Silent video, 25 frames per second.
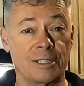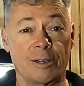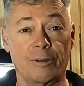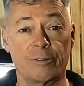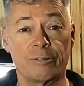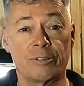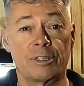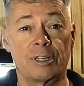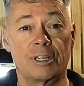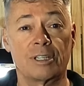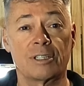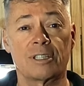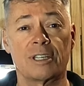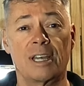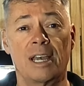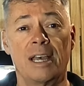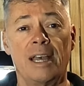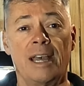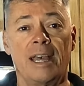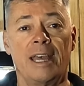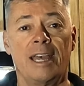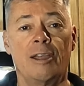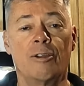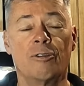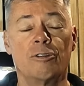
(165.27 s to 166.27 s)
Celsius
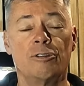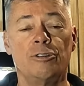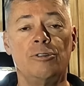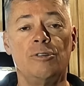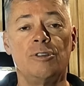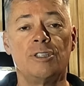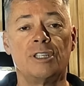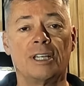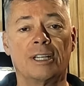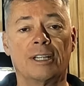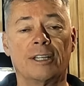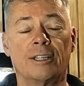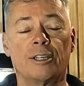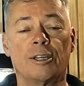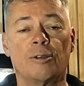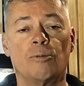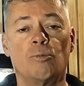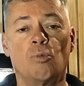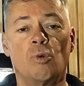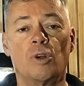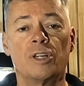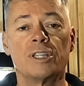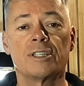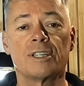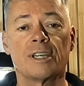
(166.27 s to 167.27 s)
here in New Zealand
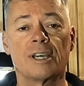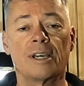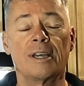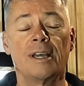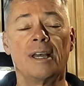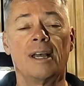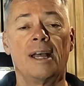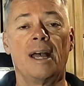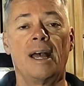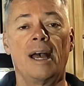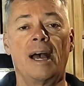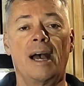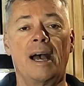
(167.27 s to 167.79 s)
in winter,